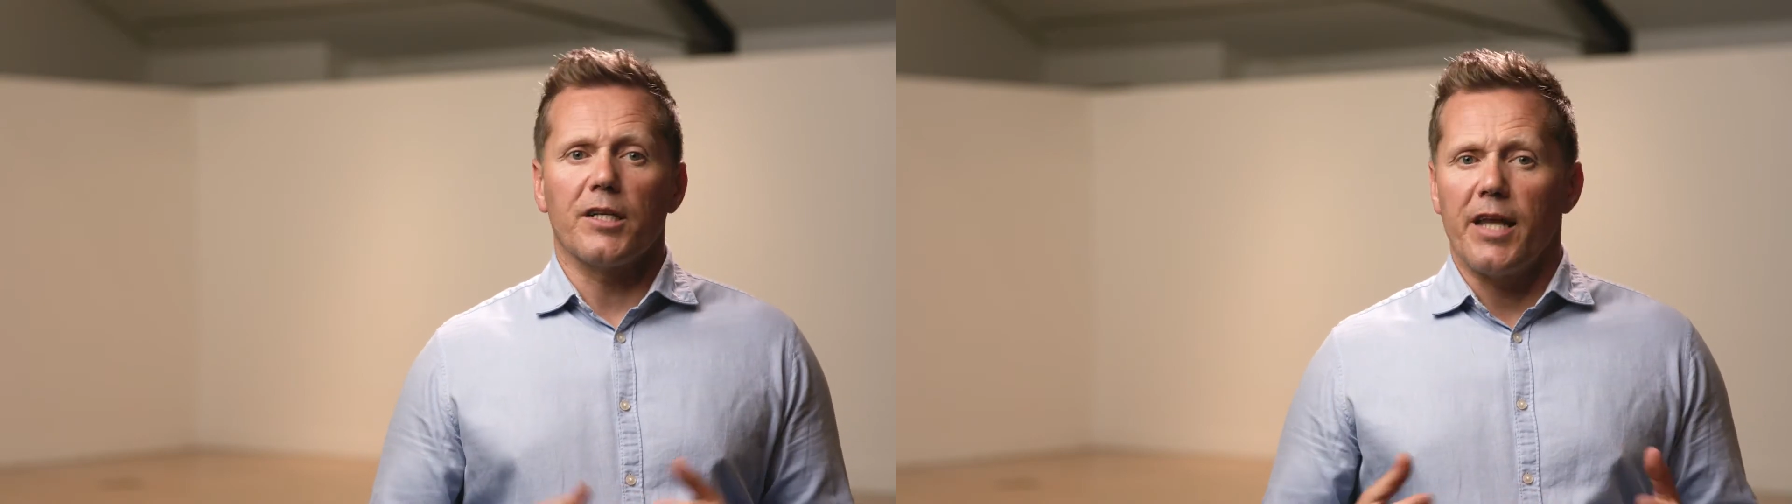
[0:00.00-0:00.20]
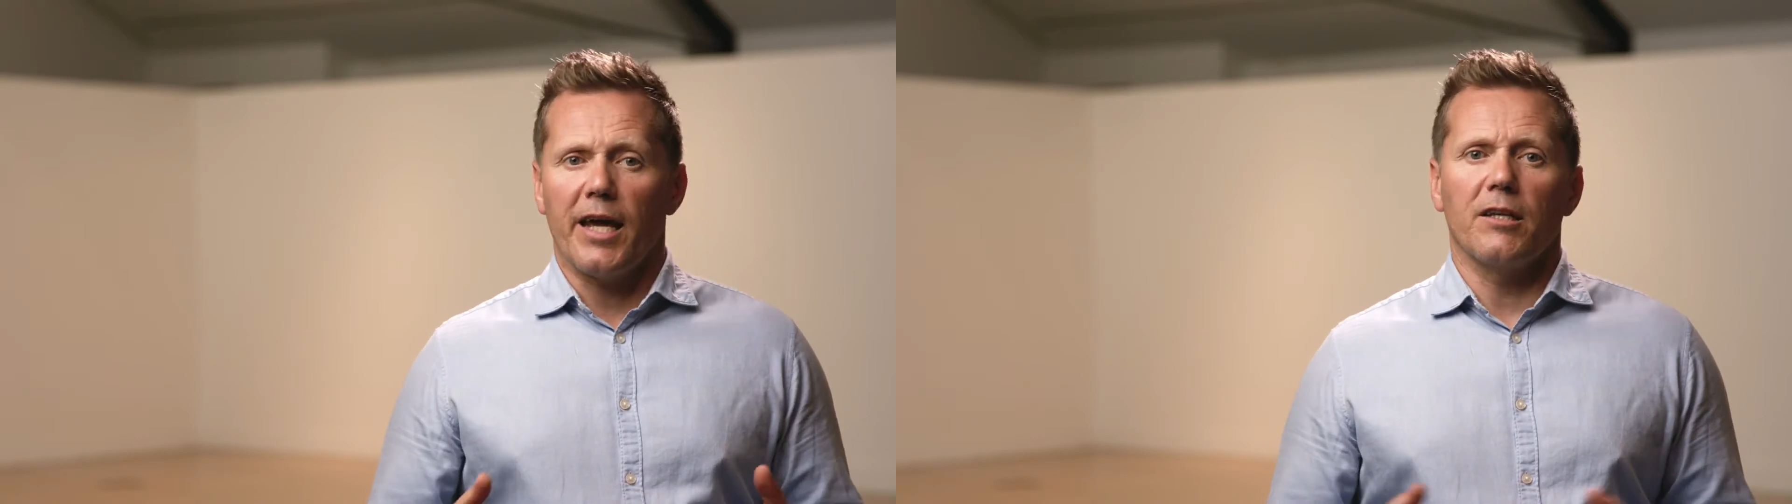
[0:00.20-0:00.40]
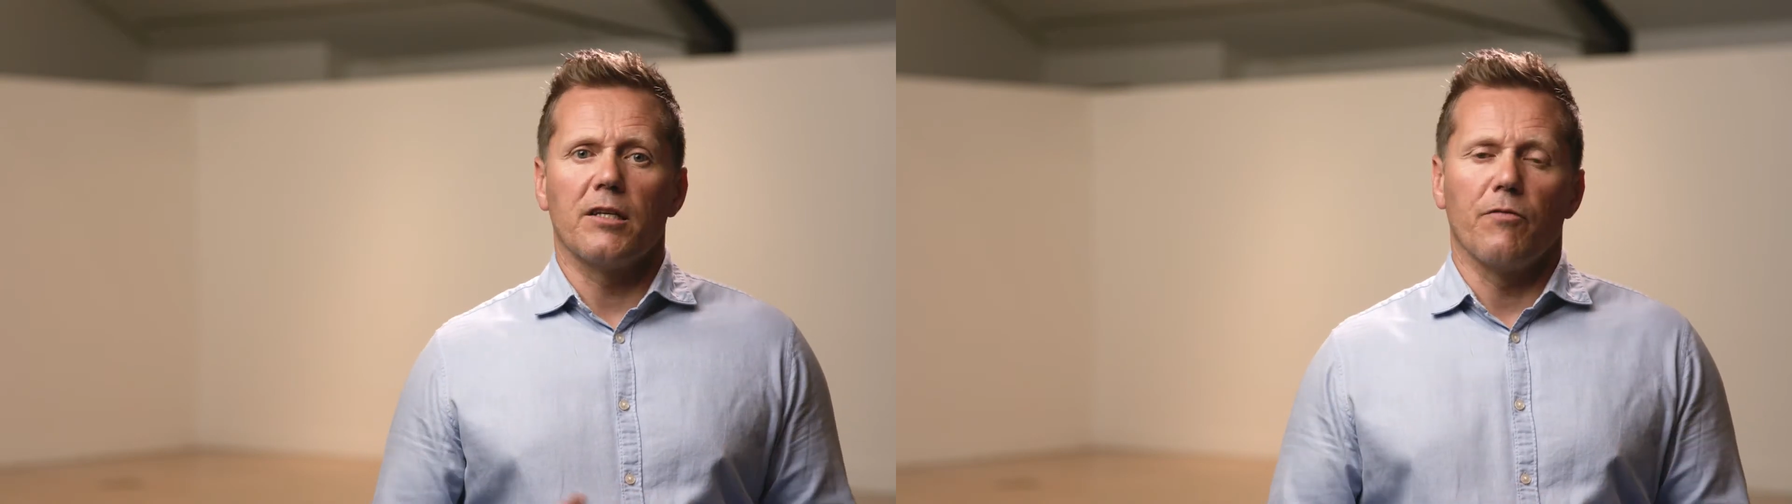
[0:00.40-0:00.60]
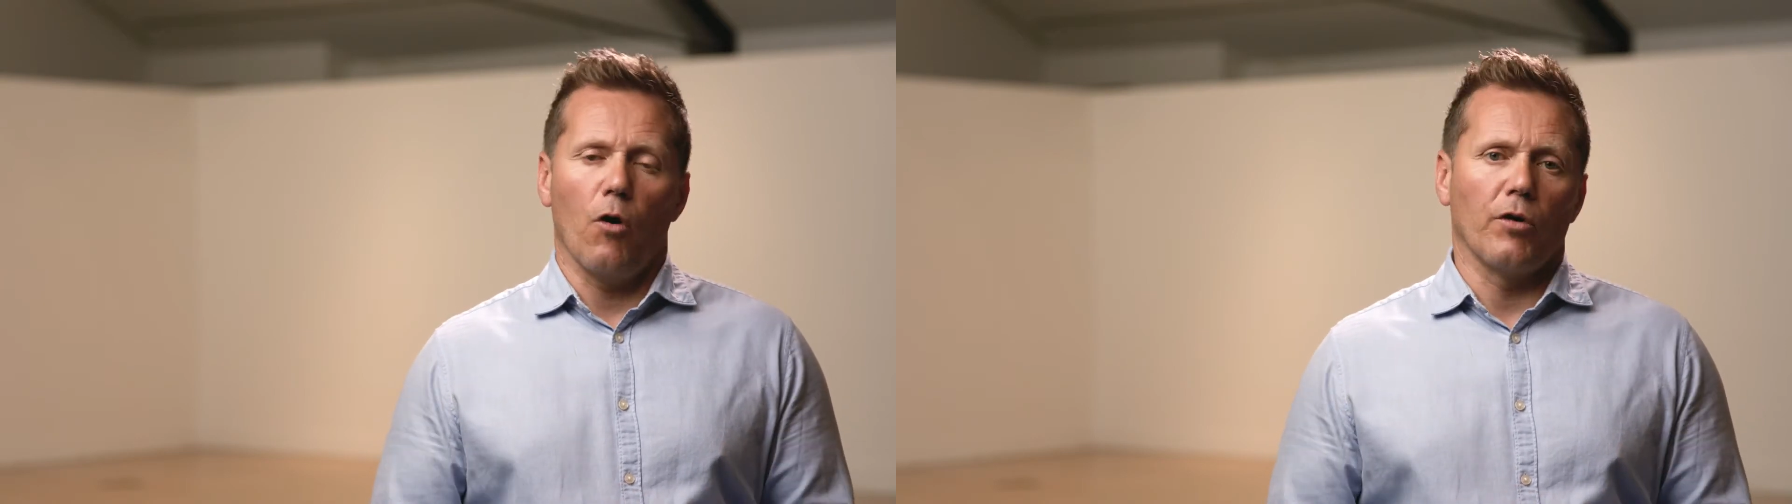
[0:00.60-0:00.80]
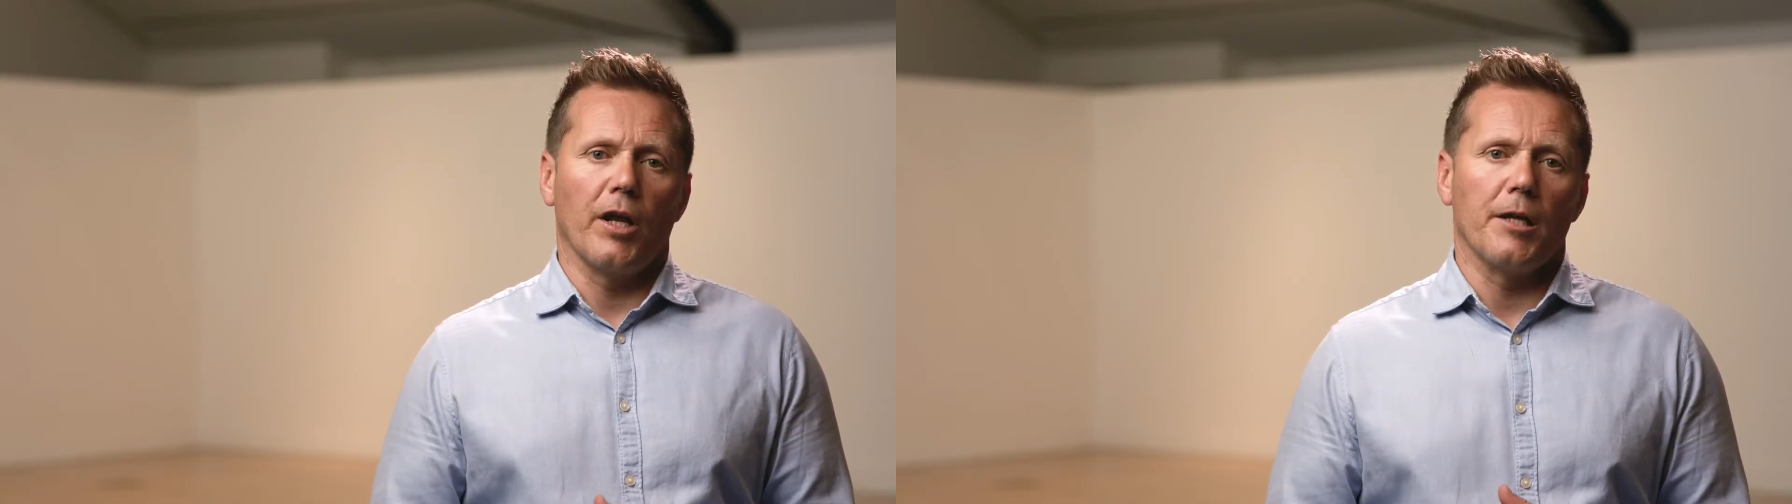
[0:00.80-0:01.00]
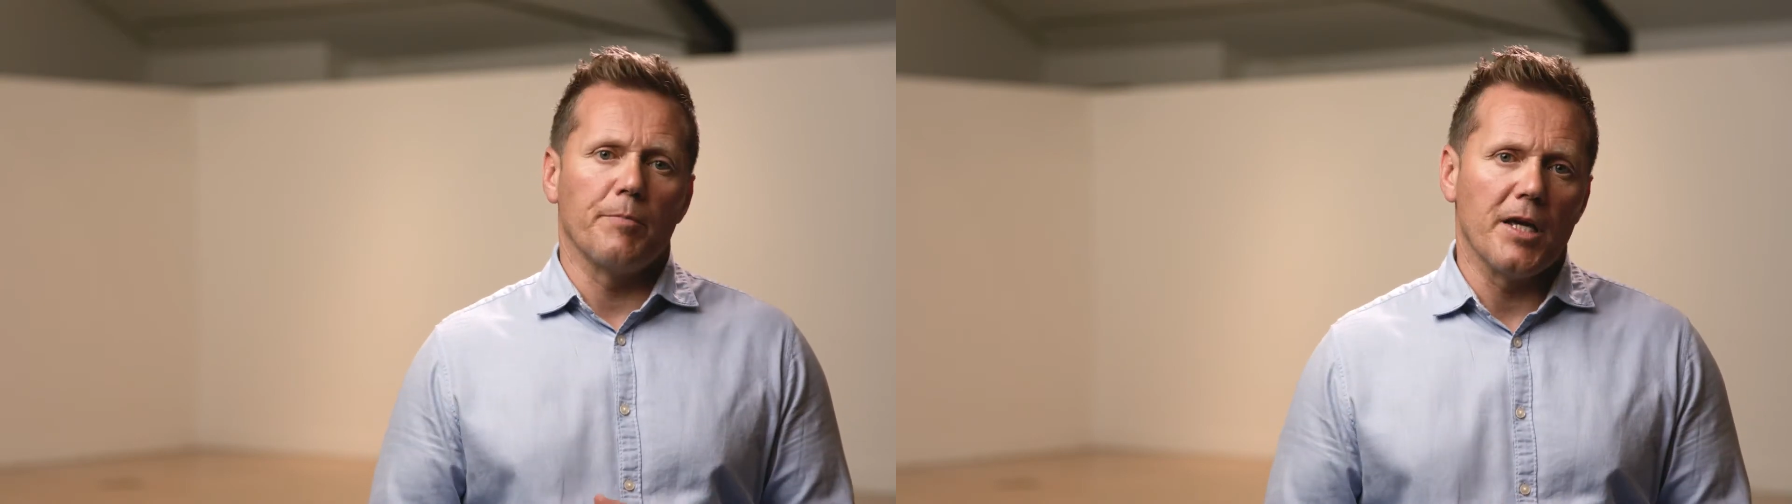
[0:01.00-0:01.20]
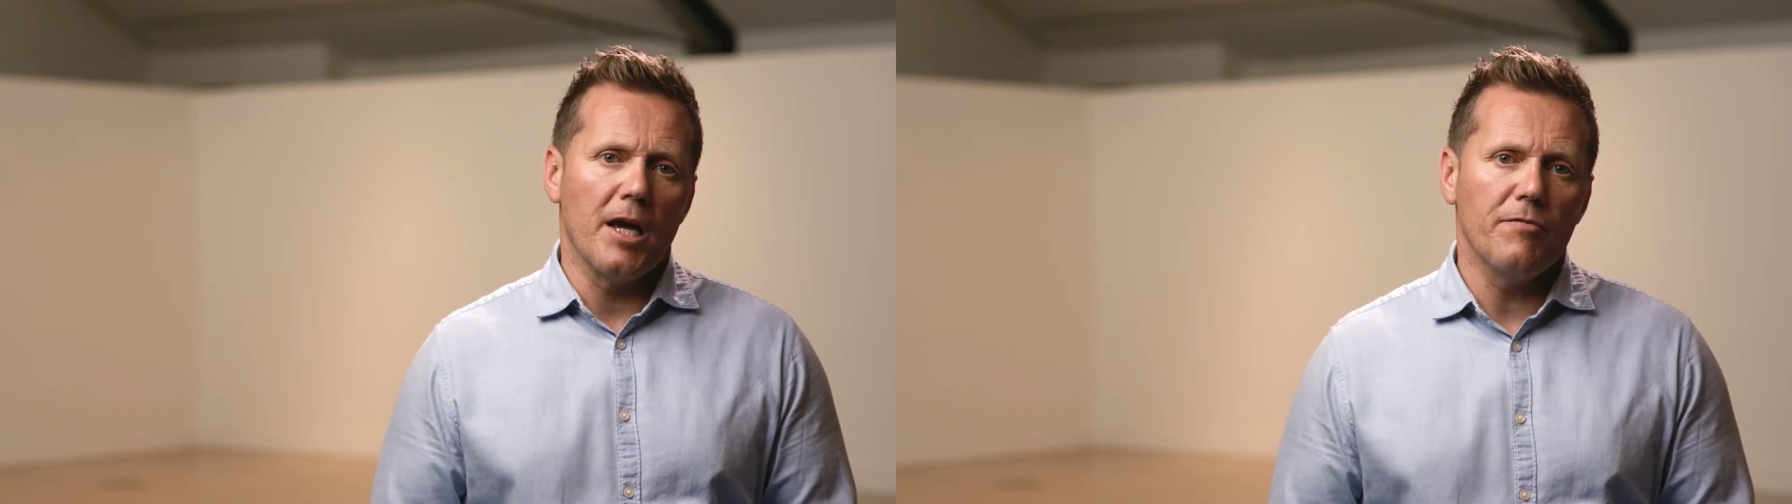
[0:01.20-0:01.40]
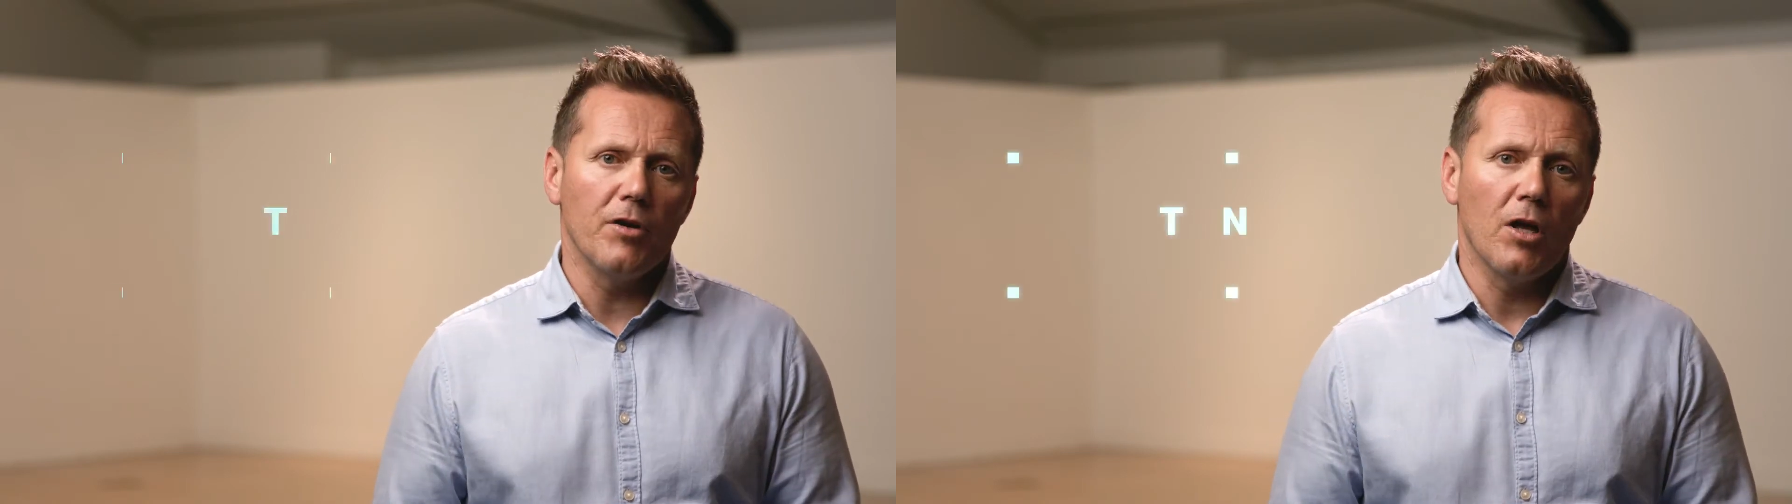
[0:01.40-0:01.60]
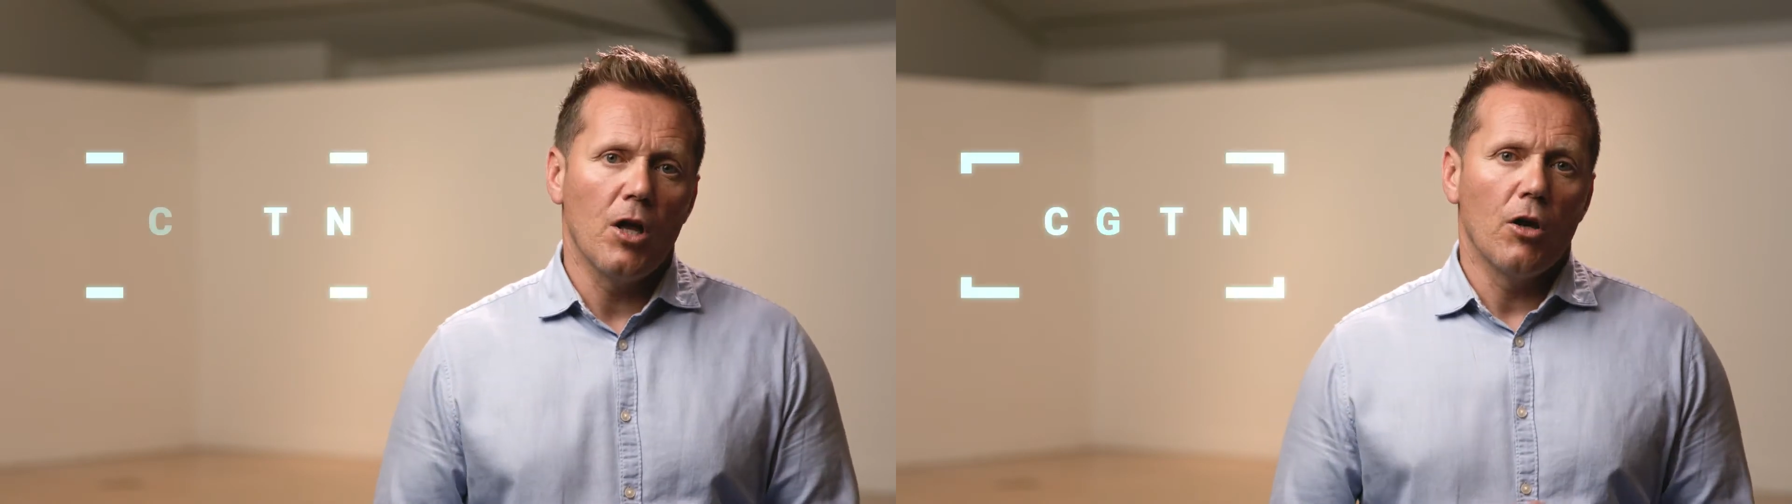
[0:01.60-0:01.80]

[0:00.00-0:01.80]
negative online behavior,